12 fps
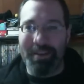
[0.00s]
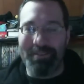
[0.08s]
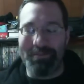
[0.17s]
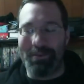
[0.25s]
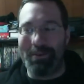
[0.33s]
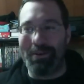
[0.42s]

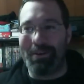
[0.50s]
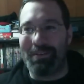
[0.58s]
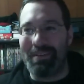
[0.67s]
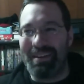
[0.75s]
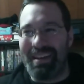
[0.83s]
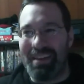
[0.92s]

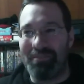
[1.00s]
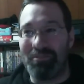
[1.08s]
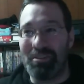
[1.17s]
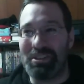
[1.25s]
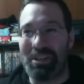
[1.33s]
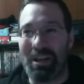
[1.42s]
for
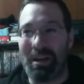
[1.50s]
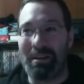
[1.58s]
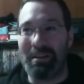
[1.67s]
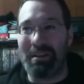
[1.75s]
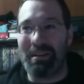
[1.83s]
infringing on